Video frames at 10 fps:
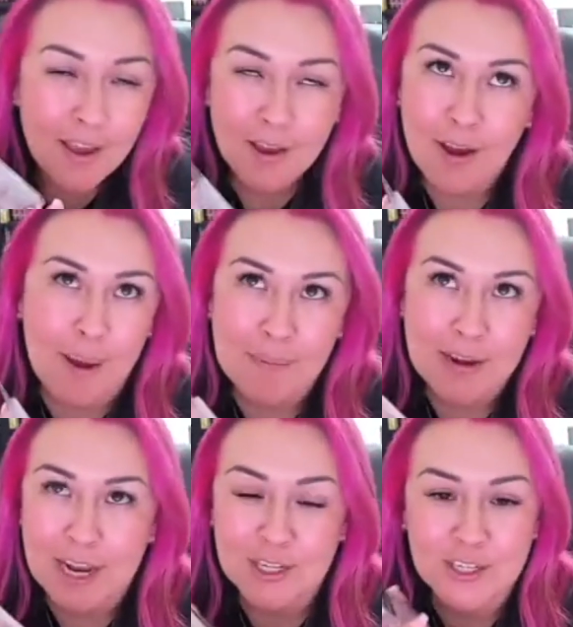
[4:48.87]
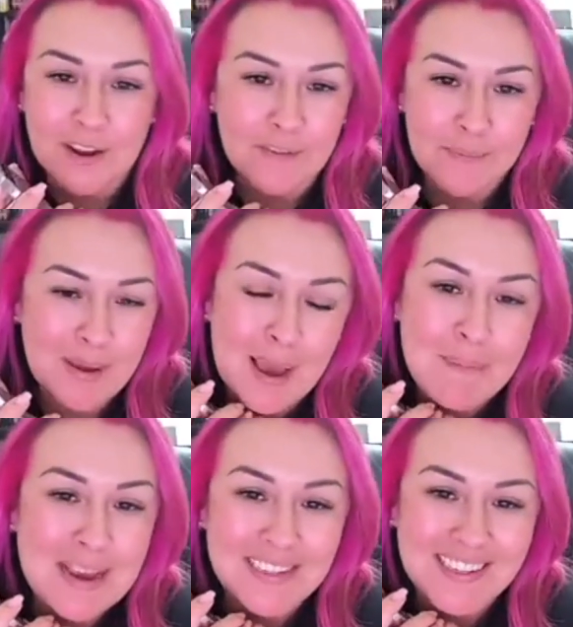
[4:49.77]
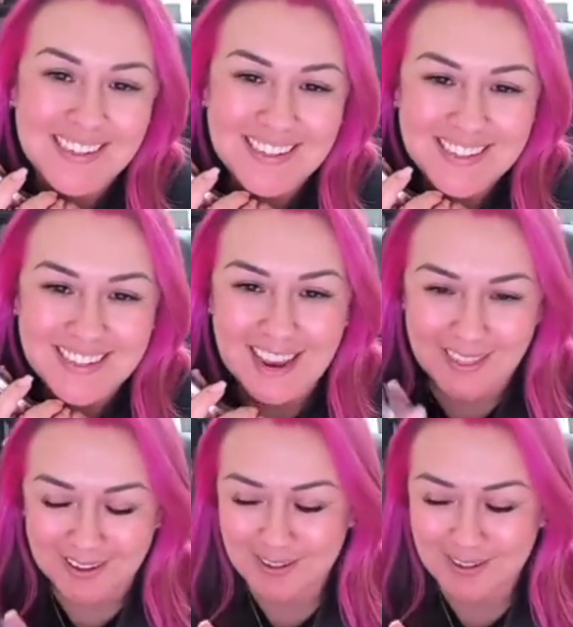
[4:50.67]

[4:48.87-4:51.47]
combination of amazingness together.